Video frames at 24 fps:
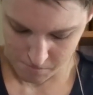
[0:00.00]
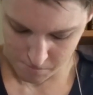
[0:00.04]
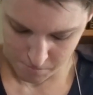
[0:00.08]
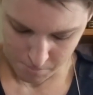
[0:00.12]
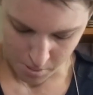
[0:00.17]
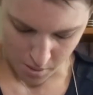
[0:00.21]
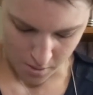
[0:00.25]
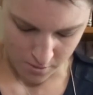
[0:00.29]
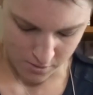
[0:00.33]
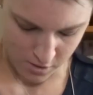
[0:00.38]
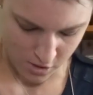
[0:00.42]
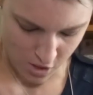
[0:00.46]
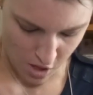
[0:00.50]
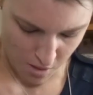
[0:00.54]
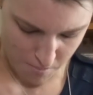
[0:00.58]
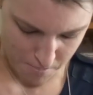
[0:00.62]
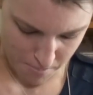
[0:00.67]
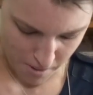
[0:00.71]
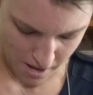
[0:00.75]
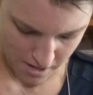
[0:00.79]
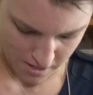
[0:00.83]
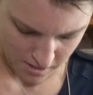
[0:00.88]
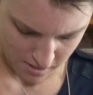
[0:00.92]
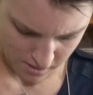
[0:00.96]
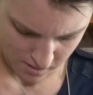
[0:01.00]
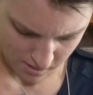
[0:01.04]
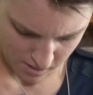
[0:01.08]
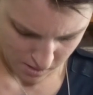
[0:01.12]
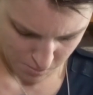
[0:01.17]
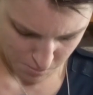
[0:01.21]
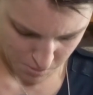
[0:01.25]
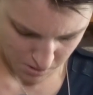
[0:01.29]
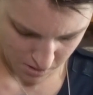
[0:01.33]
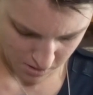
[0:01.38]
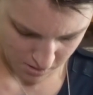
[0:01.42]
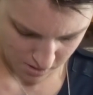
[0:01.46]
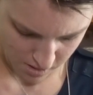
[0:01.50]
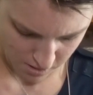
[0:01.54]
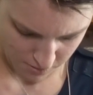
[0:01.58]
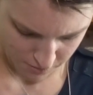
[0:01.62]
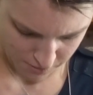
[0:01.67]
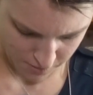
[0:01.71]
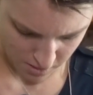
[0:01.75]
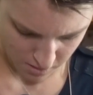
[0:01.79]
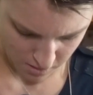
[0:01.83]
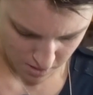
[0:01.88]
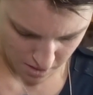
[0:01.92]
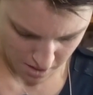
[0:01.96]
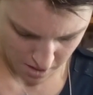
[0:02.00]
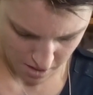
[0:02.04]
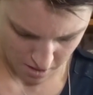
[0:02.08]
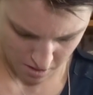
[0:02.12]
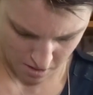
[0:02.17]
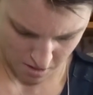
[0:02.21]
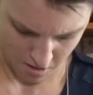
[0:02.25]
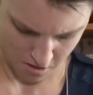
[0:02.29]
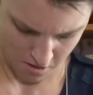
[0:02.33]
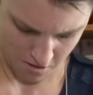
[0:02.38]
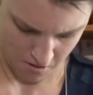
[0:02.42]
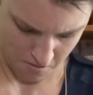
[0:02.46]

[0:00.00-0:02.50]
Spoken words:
post-op binders, because I feel like